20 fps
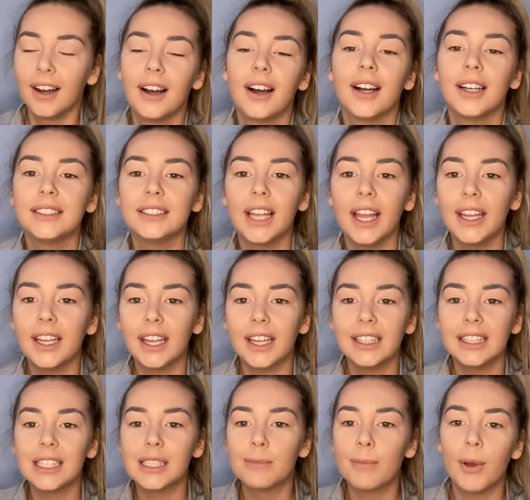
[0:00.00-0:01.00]
taking
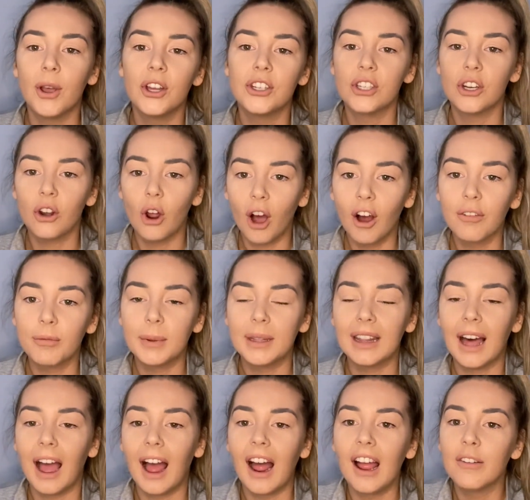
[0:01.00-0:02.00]
this burden off me
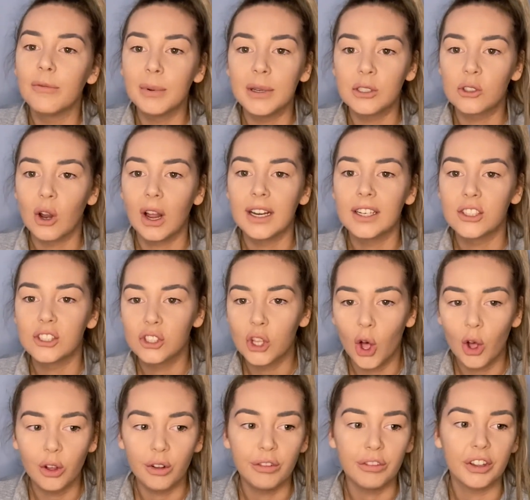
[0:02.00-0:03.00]
that I've been trying to
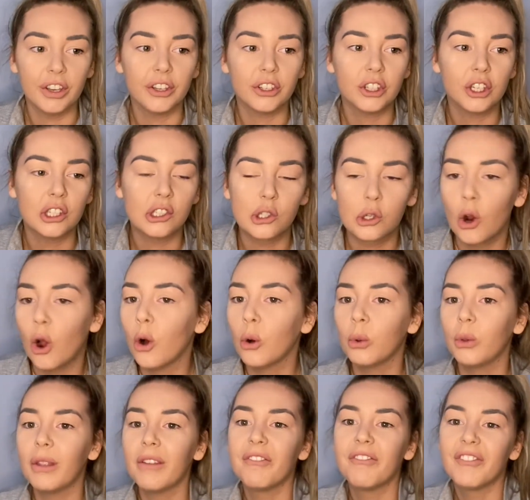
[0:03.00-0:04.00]
solve and
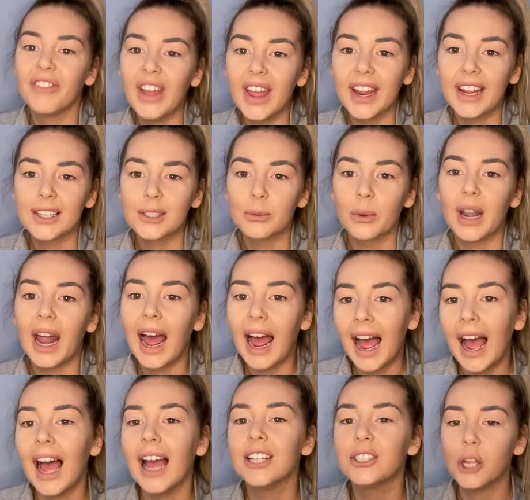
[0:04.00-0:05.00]
control and fix when
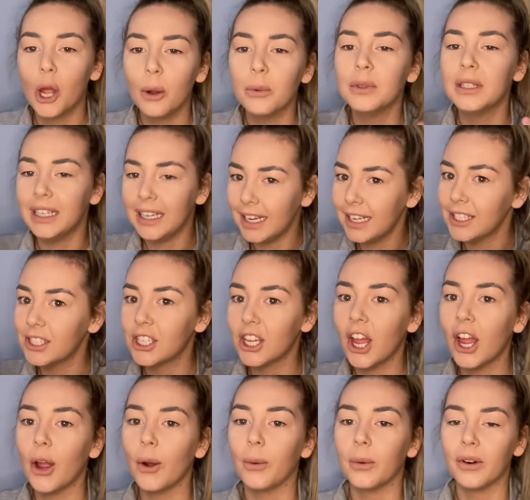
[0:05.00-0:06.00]
I don't need
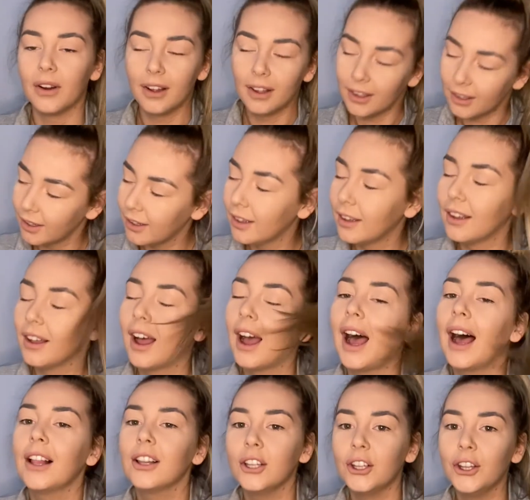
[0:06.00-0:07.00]
to.
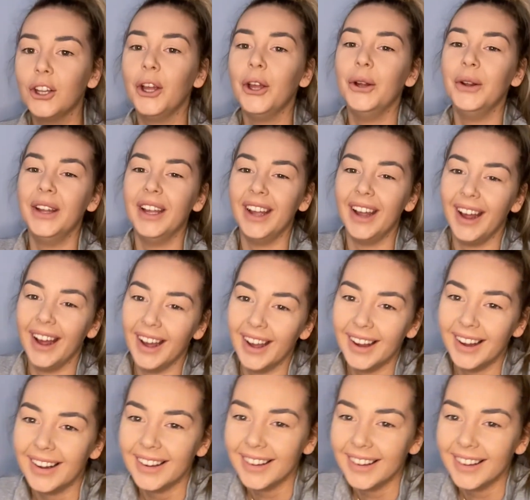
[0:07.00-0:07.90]
Hallelujah.